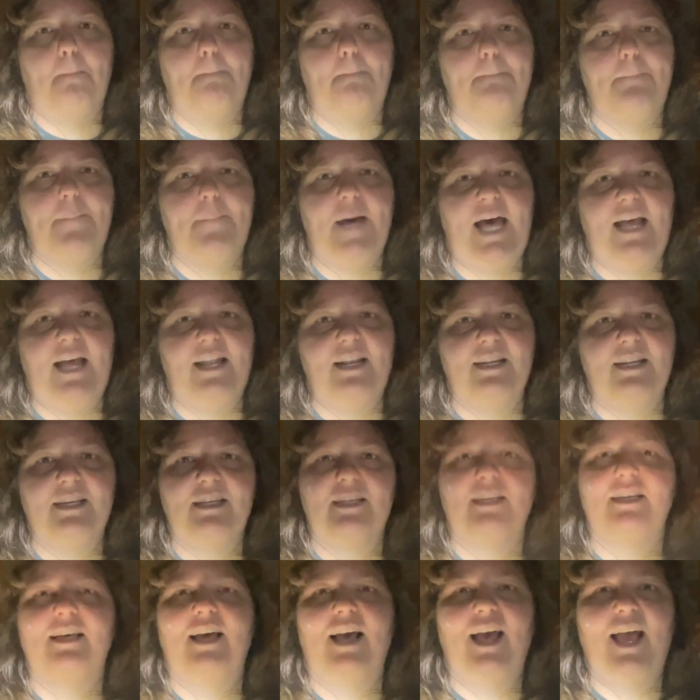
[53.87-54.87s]
But
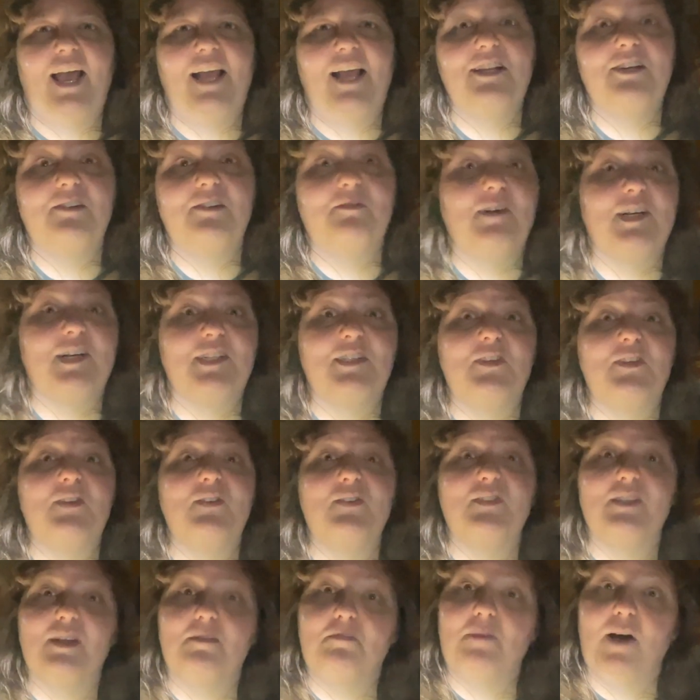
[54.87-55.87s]
I don't want to
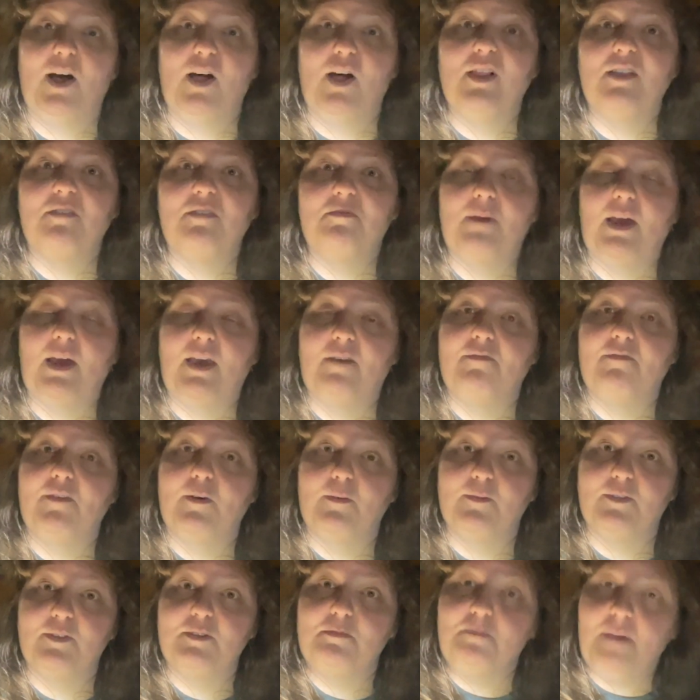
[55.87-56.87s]
use up all of my
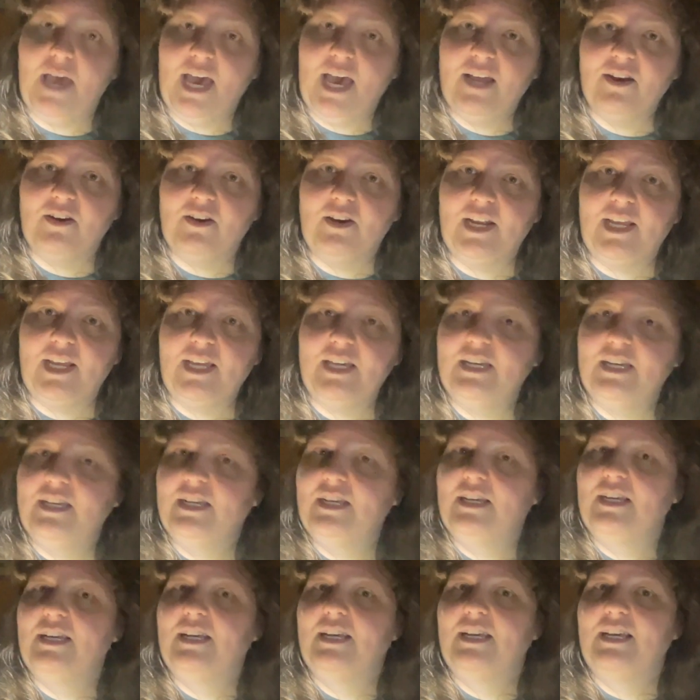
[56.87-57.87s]
phone's battery,
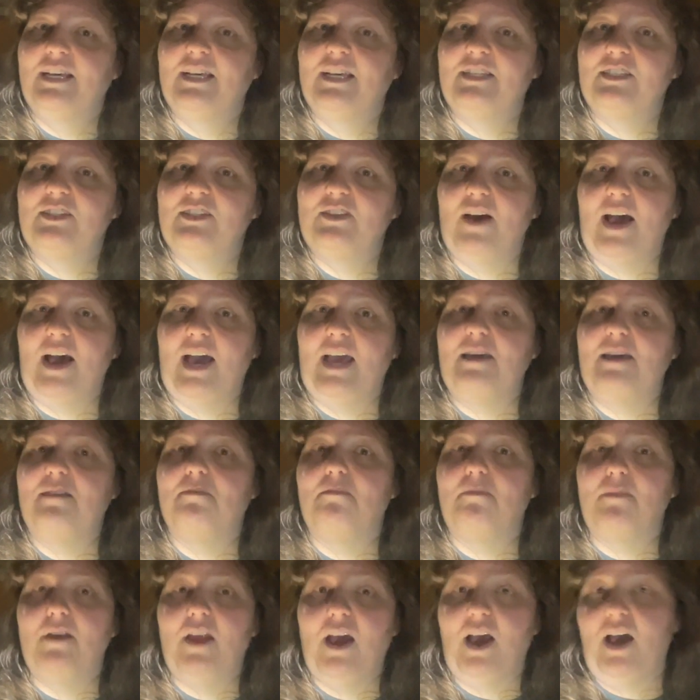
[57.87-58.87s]
so I
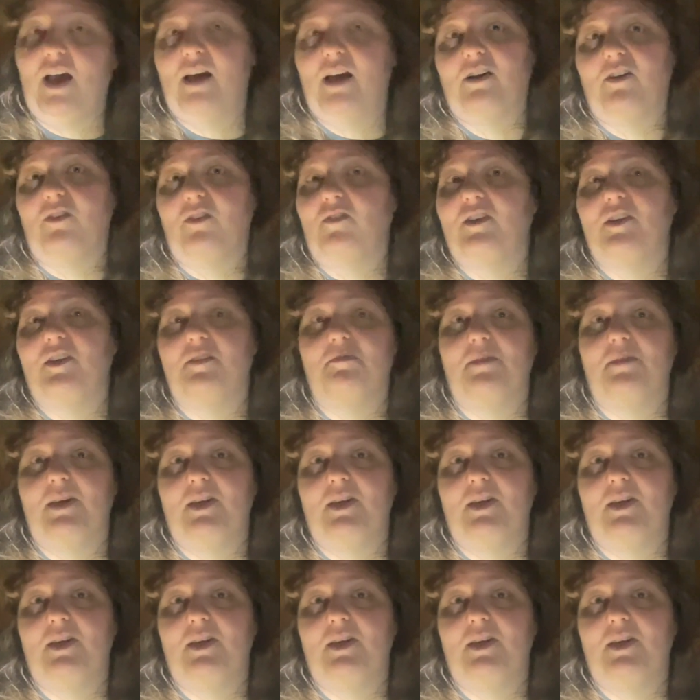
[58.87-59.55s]
am not going to be